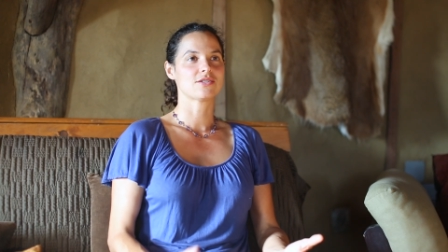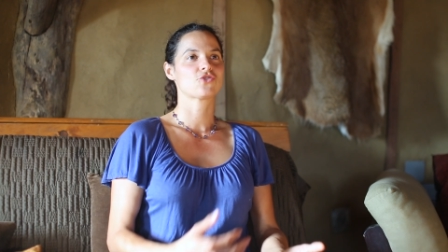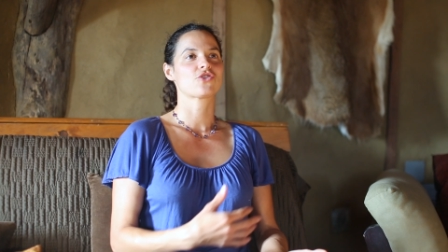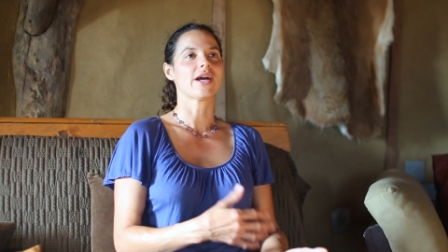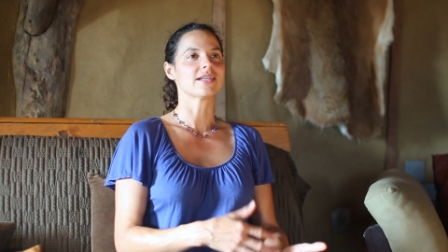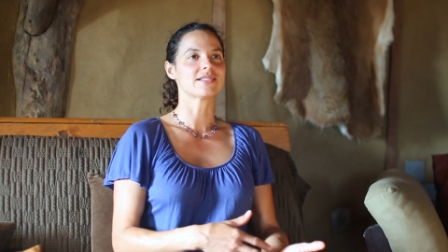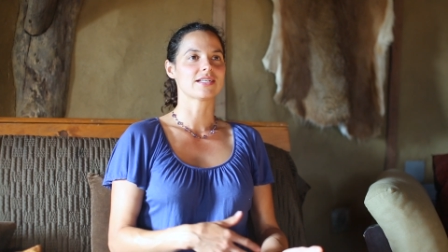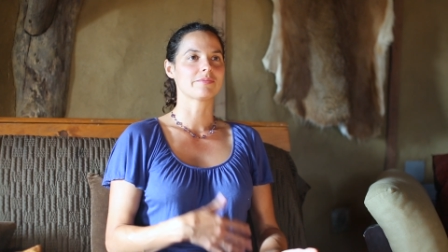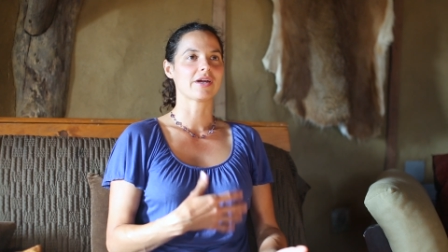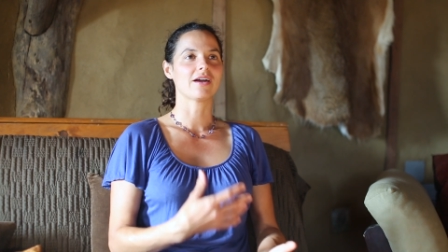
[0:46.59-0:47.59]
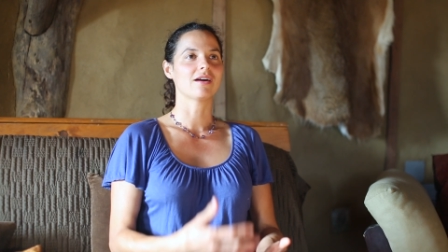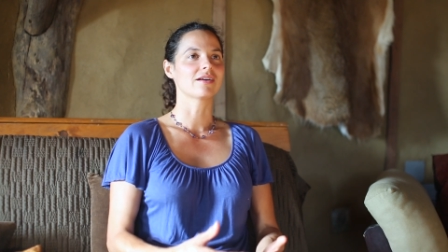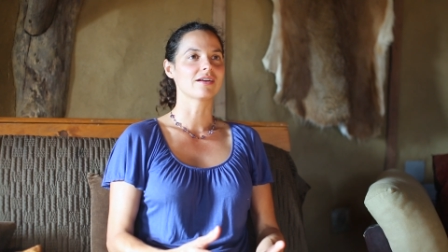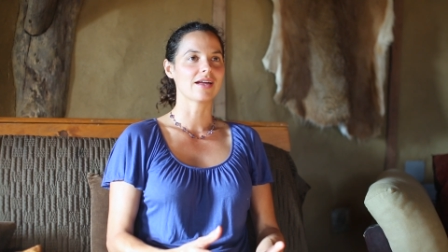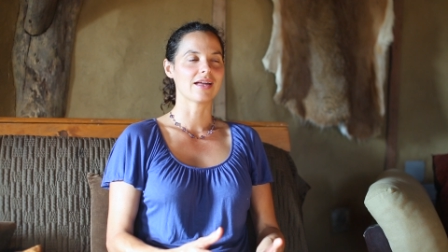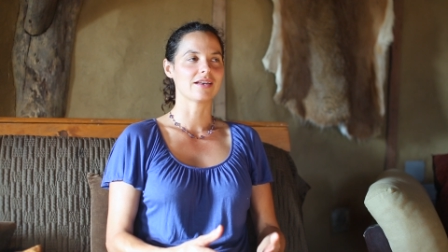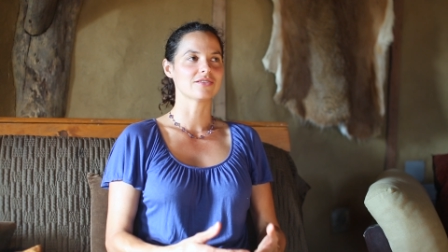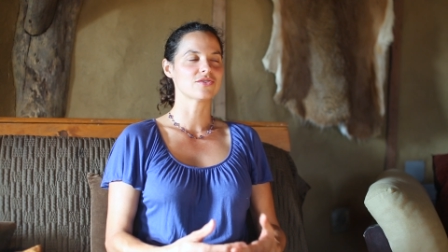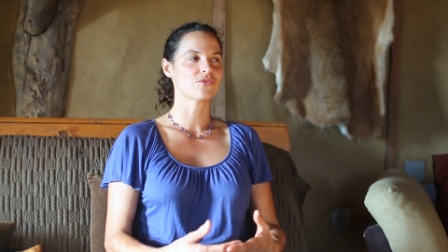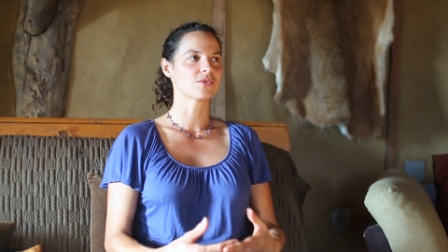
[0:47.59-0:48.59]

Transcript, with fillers: stress in my heart and